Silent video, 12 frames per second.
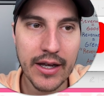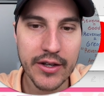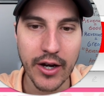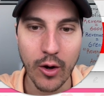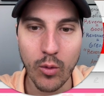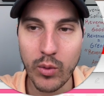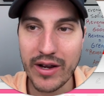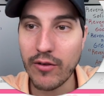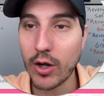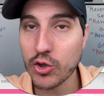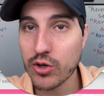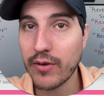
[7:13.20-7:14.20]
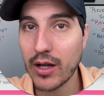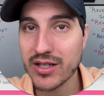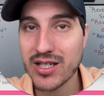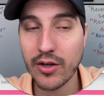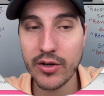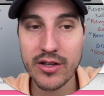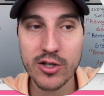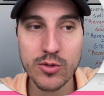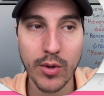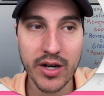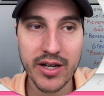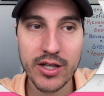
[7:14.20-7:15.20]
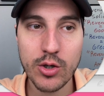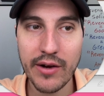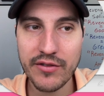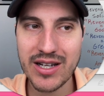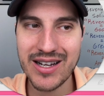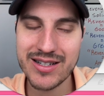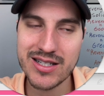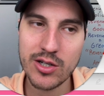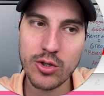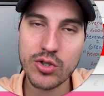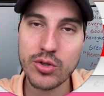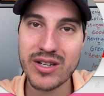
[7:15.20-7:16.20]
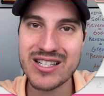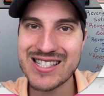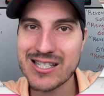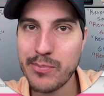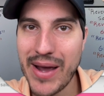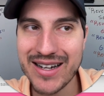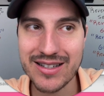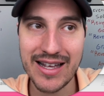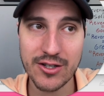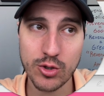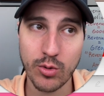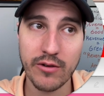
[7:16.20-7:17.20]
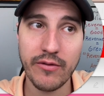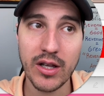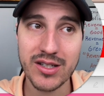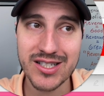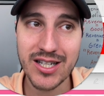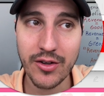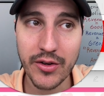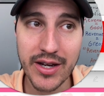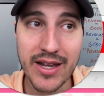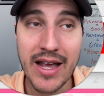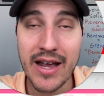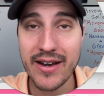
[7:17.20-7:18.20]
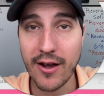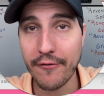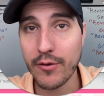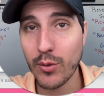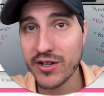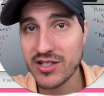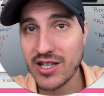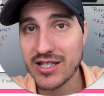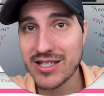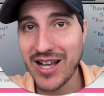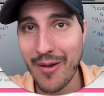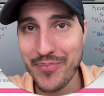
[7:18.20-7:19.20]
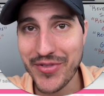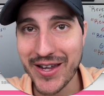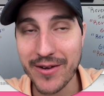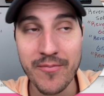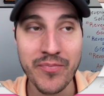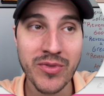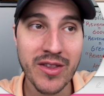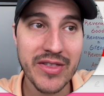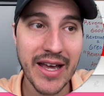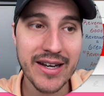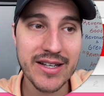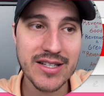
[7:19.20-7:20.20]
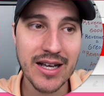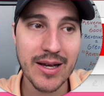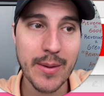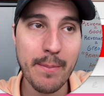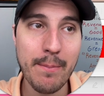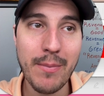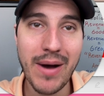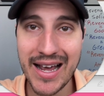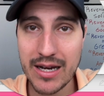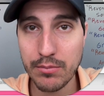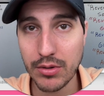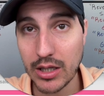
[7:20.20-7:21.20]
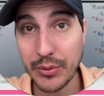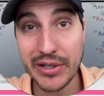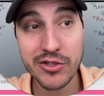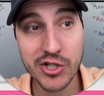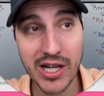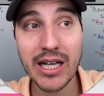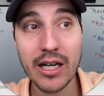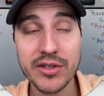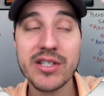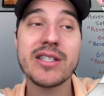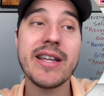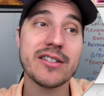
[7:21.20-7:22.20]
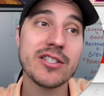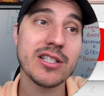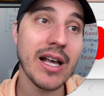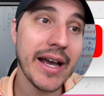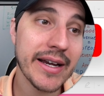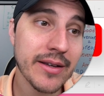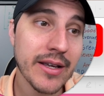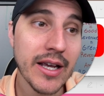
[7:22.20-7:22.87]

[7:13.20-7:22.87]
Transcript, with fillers: You know, we have ultra volatility in this market, and you have to continue to expect that sort of volatility. Now, if you want to see something that is mind-blowing, check out this next slide.